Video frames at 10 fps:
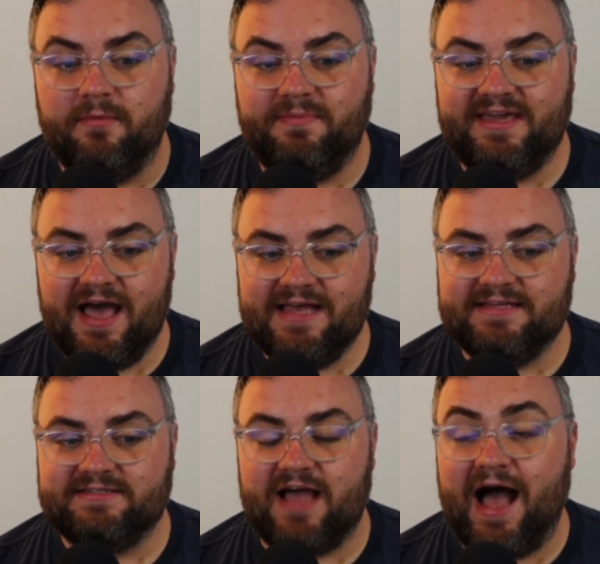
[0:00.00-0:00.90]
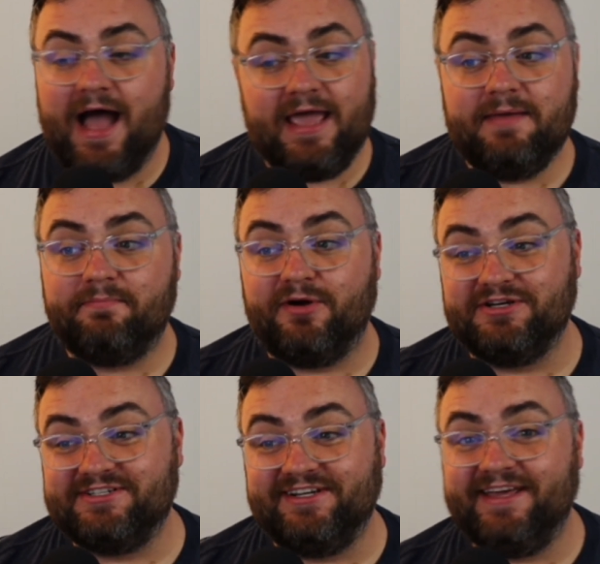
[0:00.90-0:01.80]
Because I
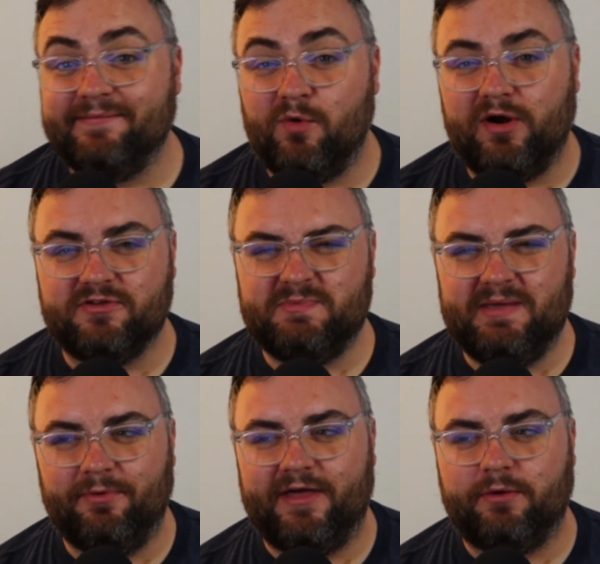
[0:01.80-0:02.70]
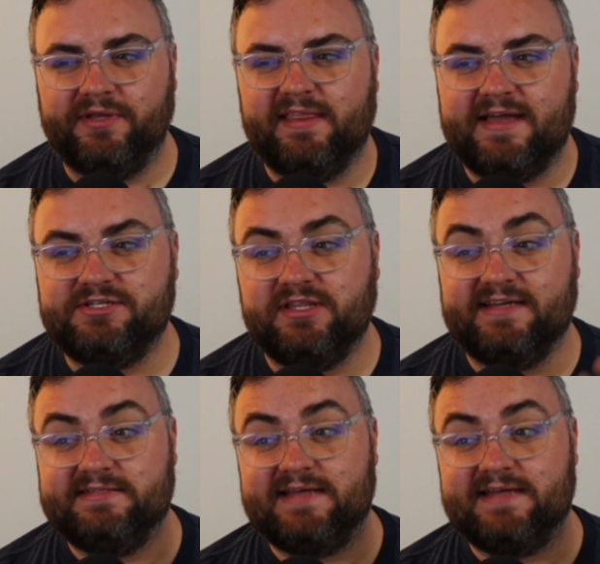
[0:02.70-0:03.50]
personally am one of those people that really like to